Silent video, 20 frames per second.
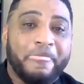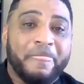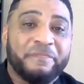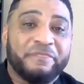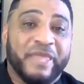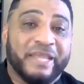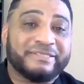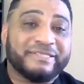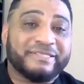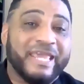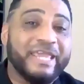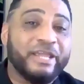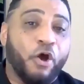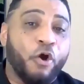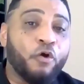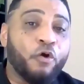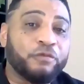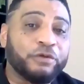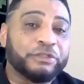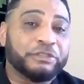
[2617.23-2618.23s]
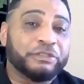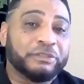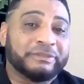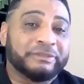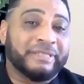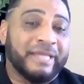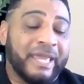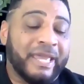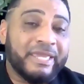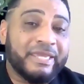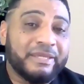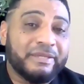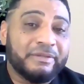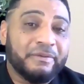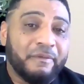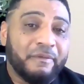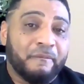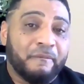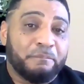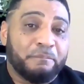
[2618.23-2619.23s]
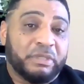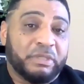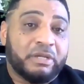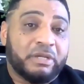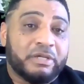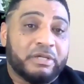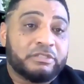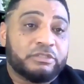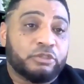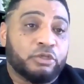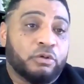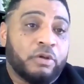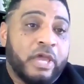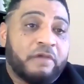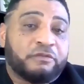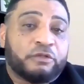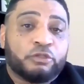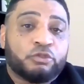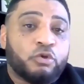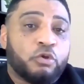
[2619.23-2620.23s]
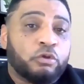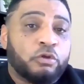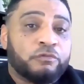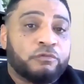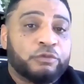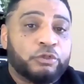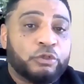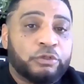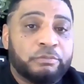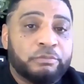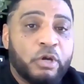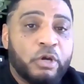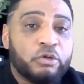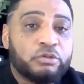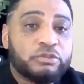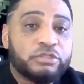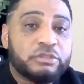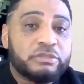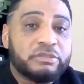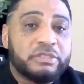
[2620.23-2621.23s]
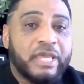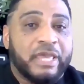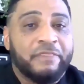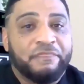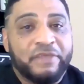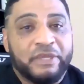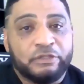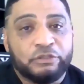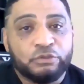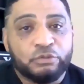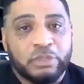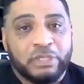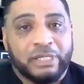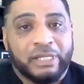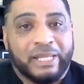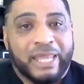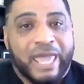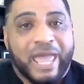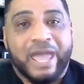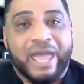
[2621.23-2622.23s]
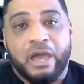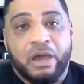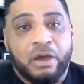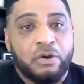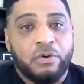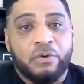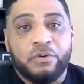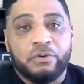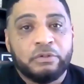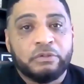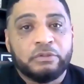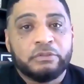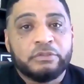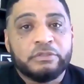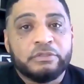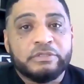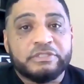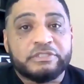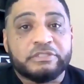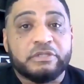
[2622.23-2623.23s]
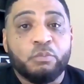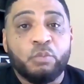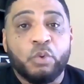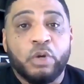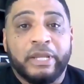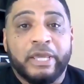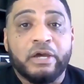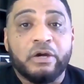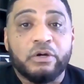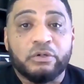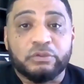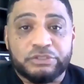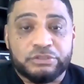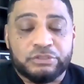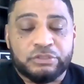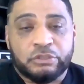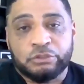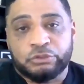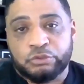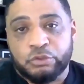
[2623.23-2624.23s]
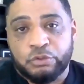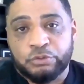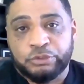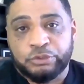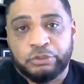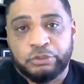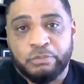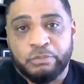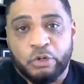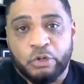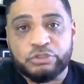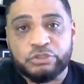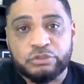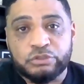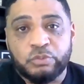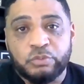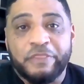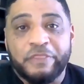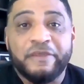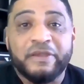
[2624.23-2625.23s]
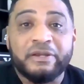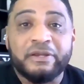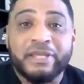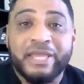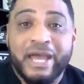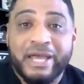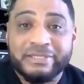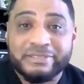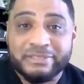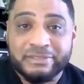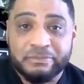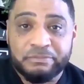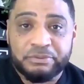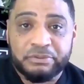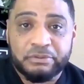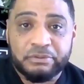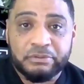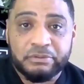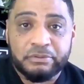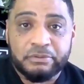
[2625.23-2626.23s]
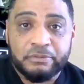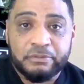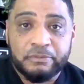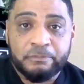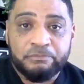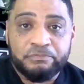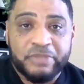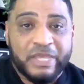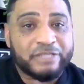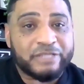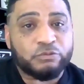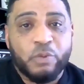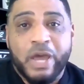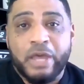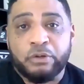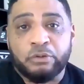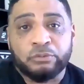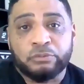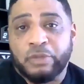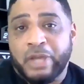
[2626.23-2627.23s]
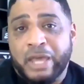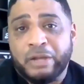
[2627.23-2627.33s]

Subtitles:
they take over your day because you don't have control over your emotions, and then you allow someone else to control your emotions with their gossip. That's why